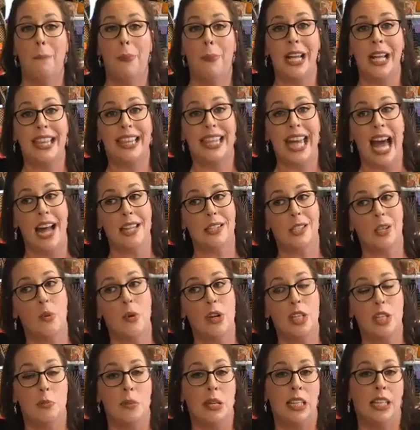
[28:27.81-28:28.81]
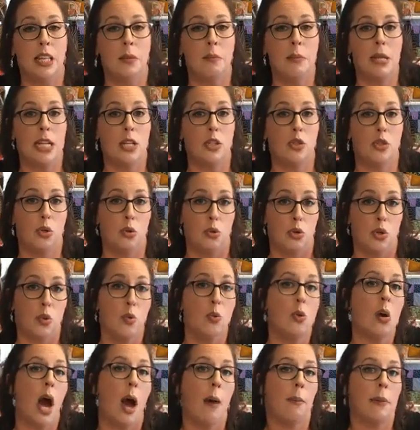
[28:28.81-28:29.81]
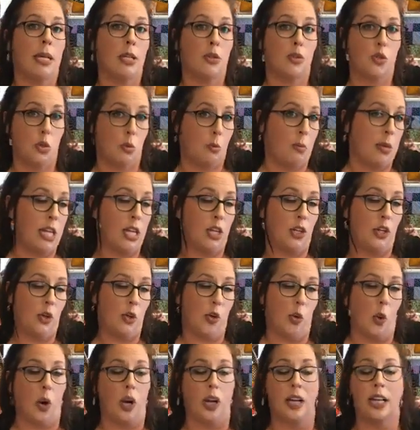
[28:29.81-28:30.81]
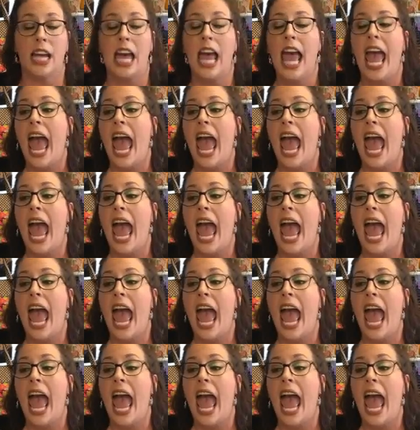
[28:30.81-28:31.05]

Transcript: but that's going to be limited to you coming to me in New York.